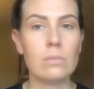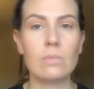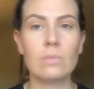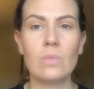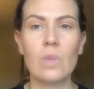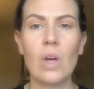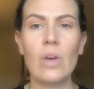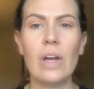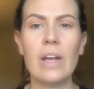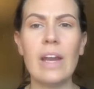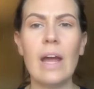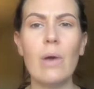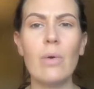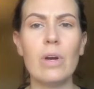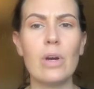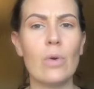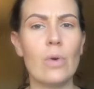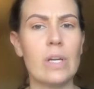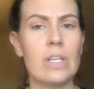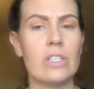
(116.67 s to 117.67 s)
Okay, now
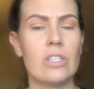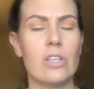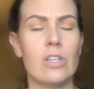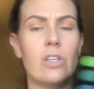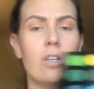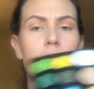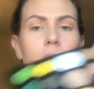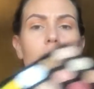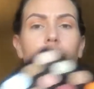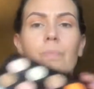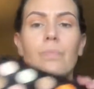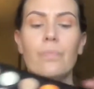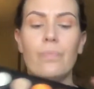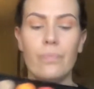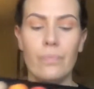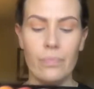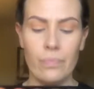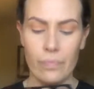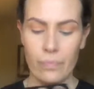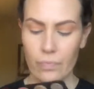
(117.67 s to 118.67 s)
we're going to
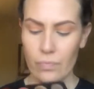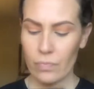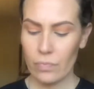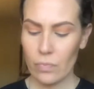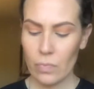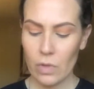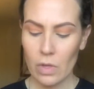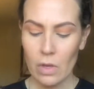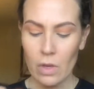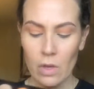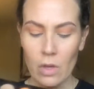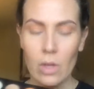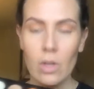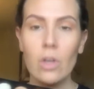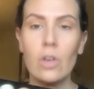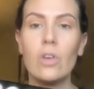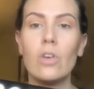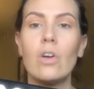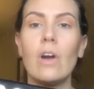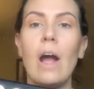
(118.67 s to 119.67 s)

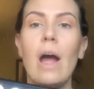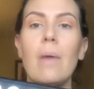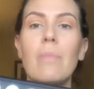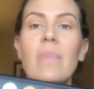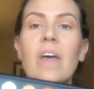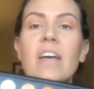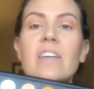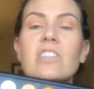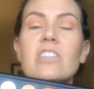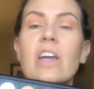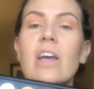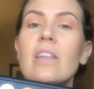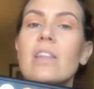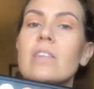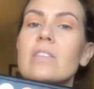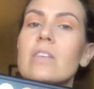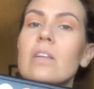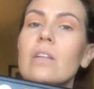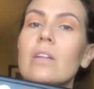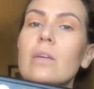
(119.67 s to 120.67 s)
grab that shade
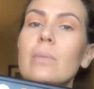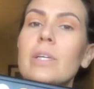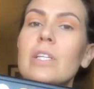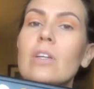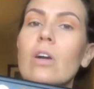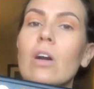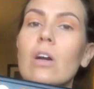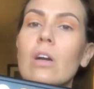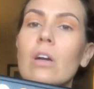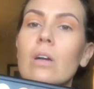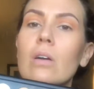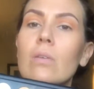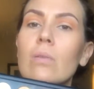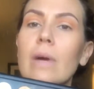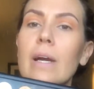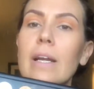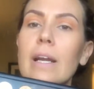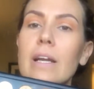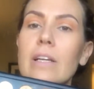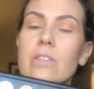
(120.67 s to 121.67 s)
that's a little bit darker
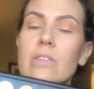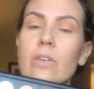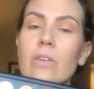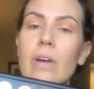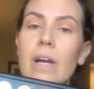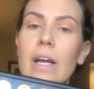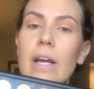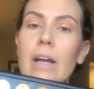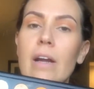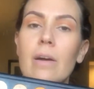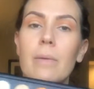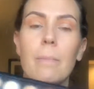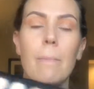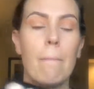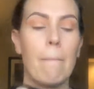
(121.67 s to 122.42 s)
right next to it right here,